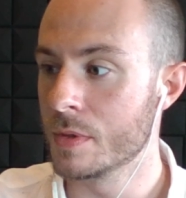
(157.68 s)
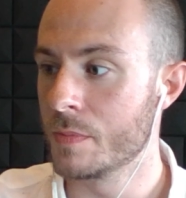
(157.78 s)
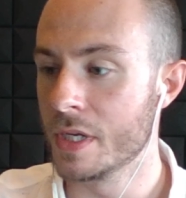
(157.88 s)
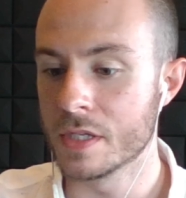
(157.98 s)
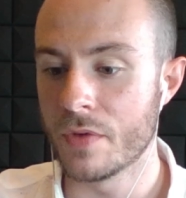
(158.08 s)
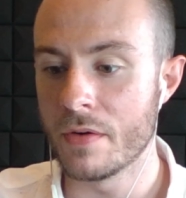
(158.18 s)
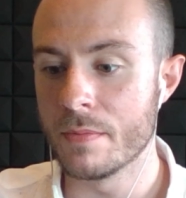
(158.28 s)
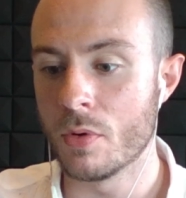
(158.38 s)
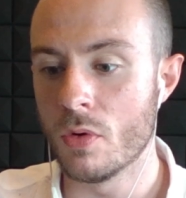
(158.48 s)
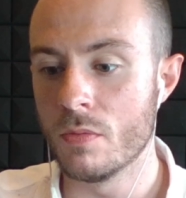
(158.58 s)
but it's a very
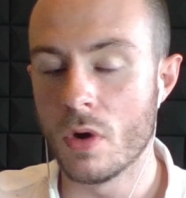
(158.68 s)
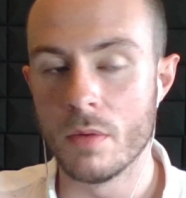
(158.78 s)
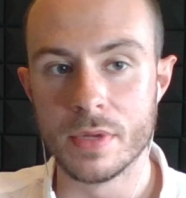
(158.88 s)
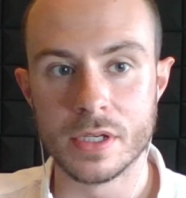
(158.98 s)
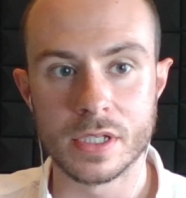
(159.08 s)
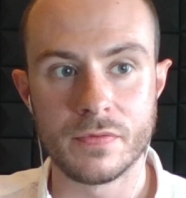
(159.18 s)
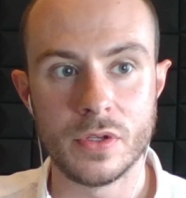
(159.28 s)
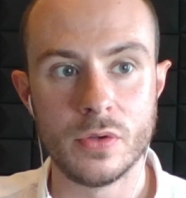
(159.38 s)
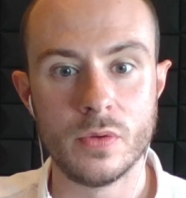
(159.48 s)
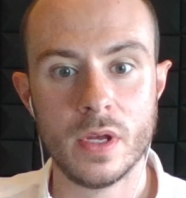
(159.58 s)
important one because if
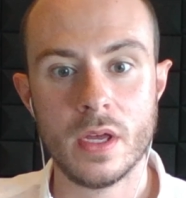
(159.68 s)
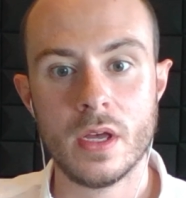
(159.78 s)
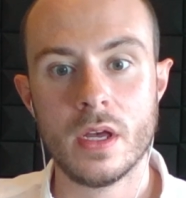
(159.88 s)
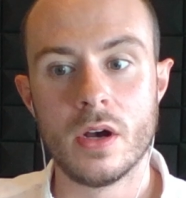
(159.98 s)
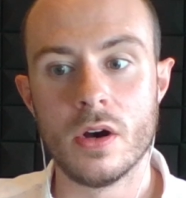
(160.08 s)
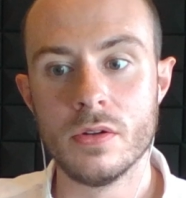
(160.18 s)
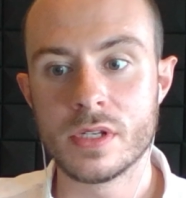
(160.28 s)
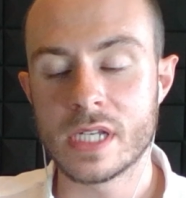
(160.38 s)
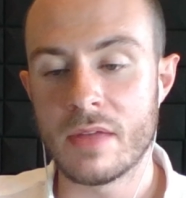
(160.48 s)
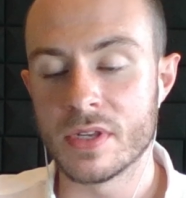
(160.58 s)
you
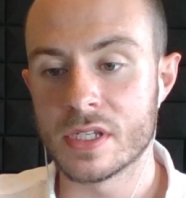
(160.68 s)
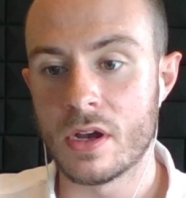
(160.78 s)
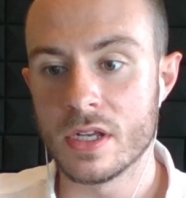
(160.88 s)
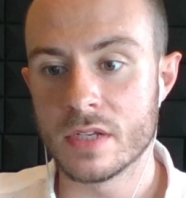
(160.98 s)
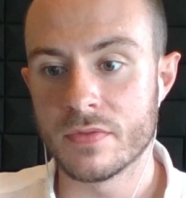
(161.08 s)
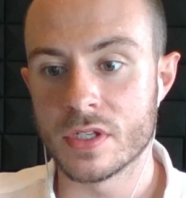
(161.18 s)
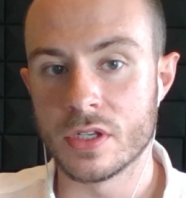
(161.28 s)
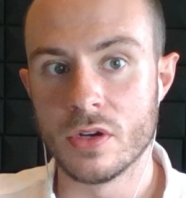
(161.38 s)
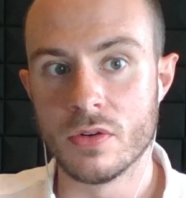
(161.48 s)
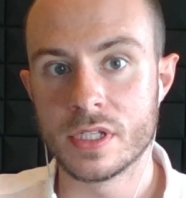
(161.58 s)
understand the size of the
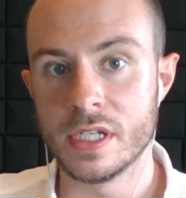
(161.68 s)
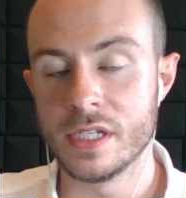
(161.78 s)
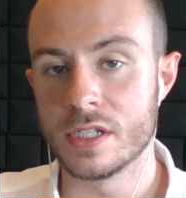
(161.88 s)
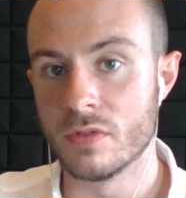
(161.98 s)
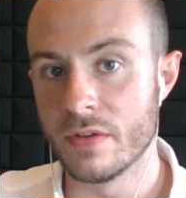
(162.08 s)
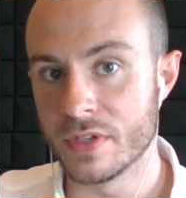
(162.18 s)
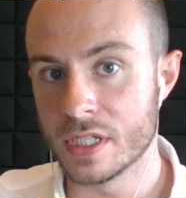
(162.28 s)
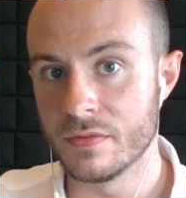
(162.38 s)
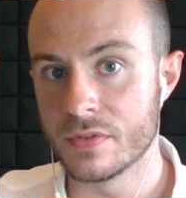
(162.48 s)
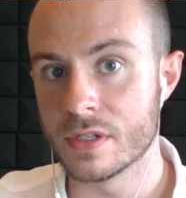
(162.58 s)
securities
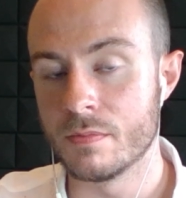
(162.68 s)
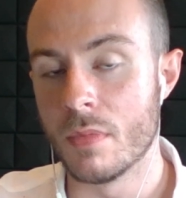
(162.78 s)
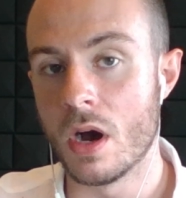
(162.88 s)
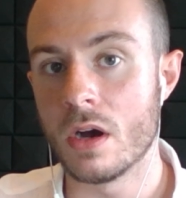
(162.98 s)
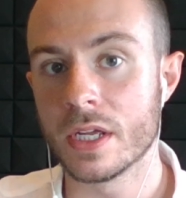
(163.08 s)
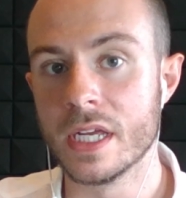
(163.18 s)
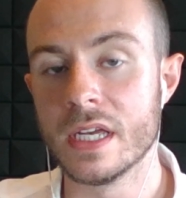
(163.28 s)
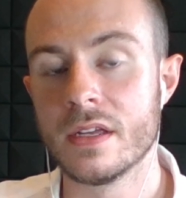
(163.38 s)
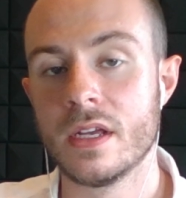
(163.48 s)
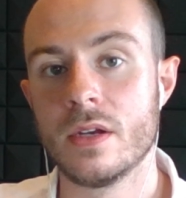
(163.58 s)
derivatives
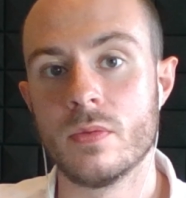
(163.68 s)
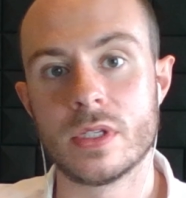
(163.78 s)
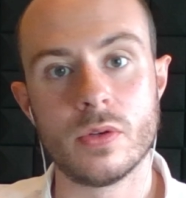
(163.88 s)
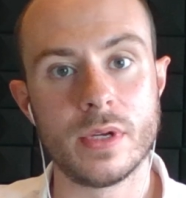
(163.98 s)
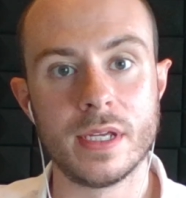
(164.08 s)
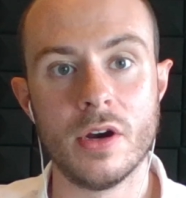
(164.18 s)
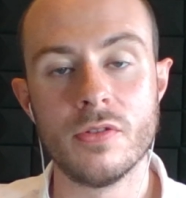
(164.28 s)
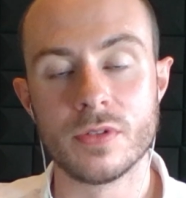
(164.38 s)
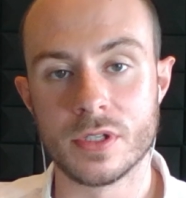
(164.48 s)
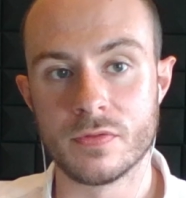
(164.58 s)
market, we're talking
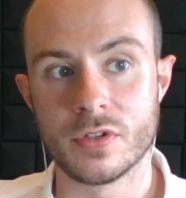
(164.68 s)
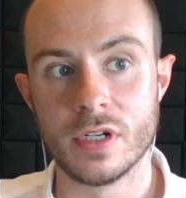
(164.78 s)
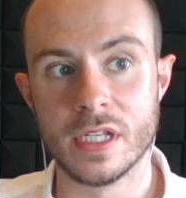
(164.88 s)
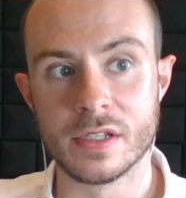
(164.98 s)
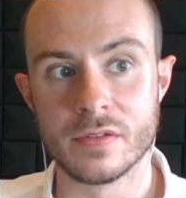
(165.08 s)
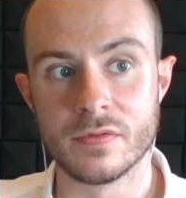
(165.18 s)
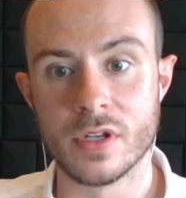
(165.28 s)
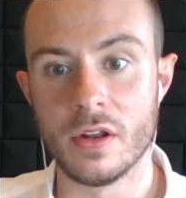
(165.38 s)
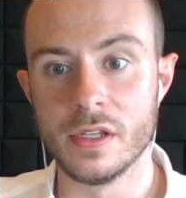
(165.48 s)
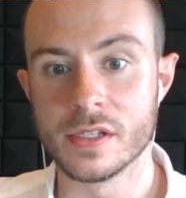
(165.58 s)
hundreds of trillions of
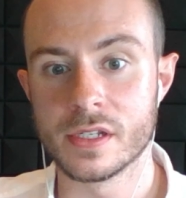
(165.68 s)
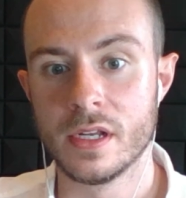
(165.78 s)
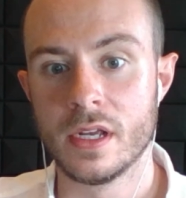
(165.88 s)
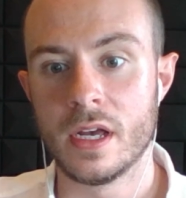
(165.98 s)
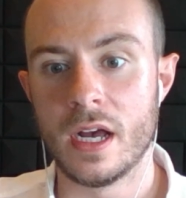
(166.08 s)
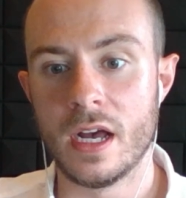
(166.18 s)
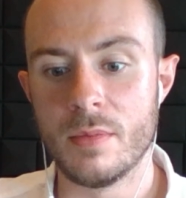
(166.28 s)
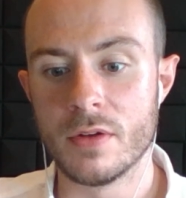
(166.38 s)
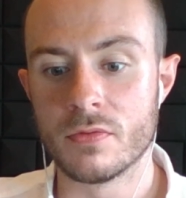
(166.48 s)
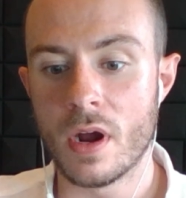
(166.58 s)
dollars. Um,
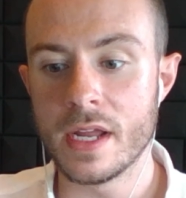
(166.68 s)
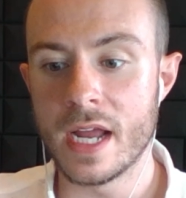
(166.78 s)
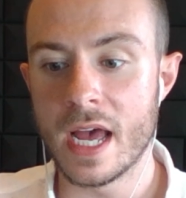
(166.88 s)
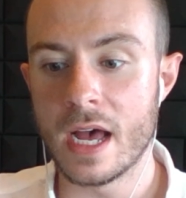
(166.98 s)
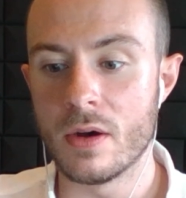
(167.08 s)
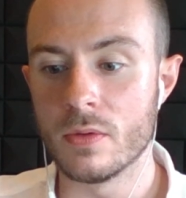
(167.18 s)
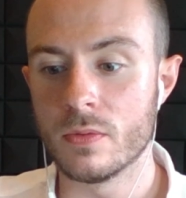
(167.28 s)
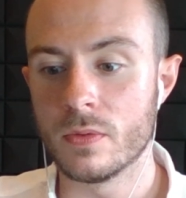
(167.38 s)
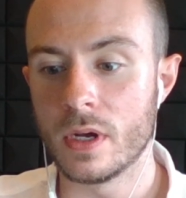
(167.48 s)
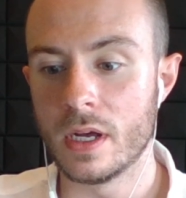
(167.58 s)
and right now,
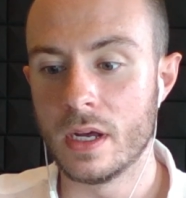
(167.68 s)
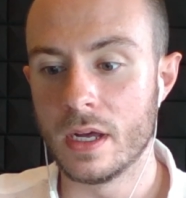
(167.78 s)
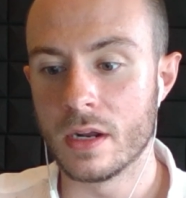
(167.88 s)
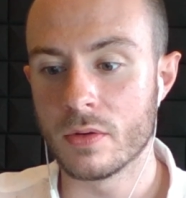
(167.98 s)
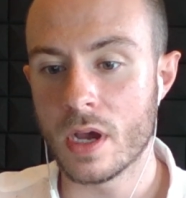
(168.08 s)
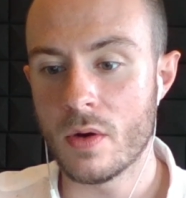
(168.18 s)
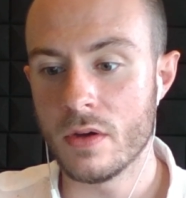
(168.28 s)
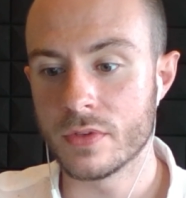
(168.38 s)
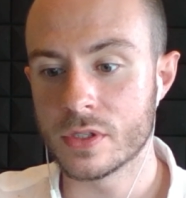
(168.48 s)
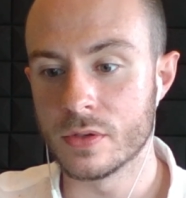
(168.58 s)
uh, and I'll go
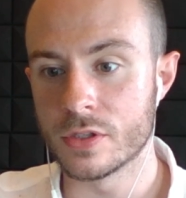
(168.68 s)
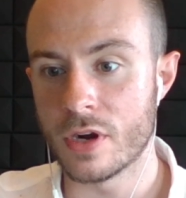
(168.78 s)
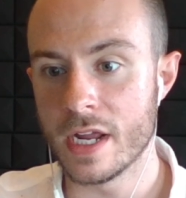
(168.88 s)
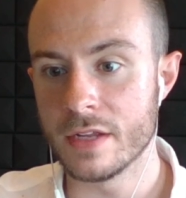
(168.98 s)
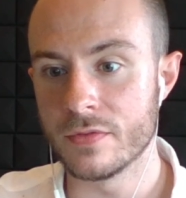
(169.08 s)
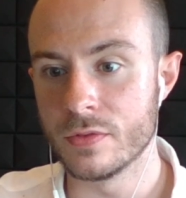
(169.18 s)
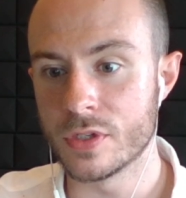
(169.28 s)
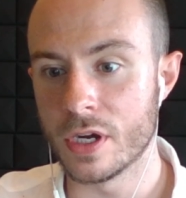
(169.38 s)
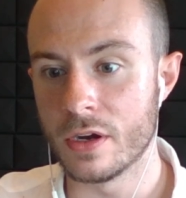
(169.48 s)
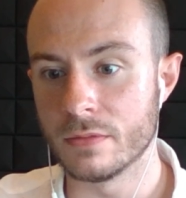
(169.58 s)
over to a TradingView
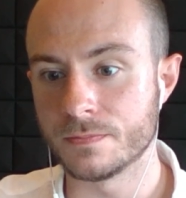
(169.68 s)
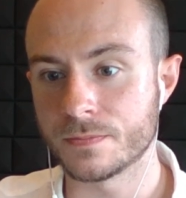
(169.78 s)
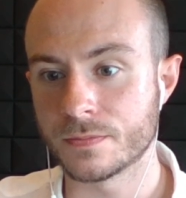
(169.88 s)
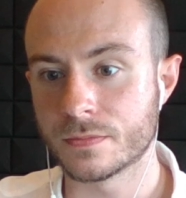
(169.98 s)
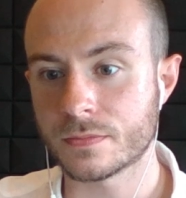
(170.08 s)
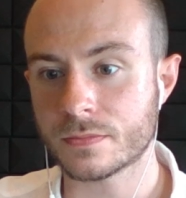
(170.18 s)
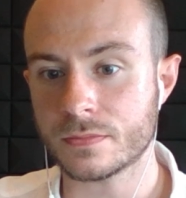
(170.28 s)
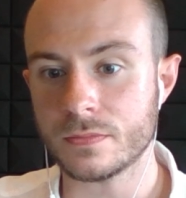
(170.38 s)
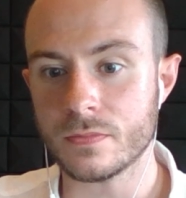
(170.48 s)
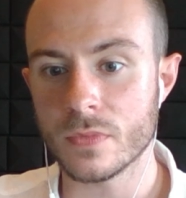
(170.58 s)
chart.
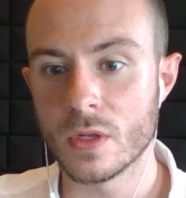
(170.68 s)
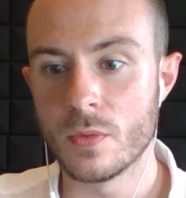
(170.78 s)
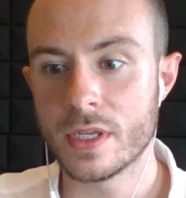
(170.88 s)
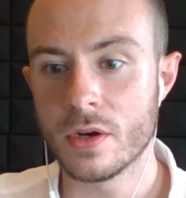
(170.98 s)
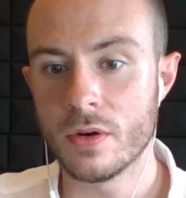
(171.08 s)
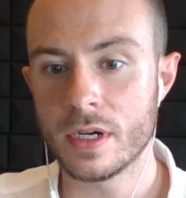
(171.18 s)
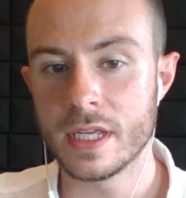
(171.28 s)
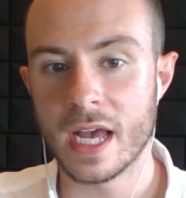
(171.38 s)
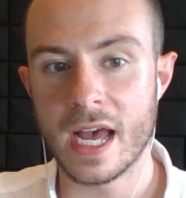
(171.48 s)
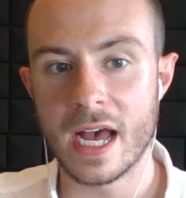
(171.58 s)
We currently
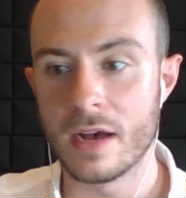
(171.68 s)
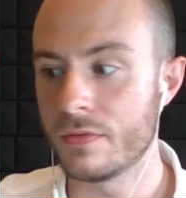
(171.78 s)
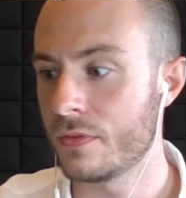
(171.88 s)
have,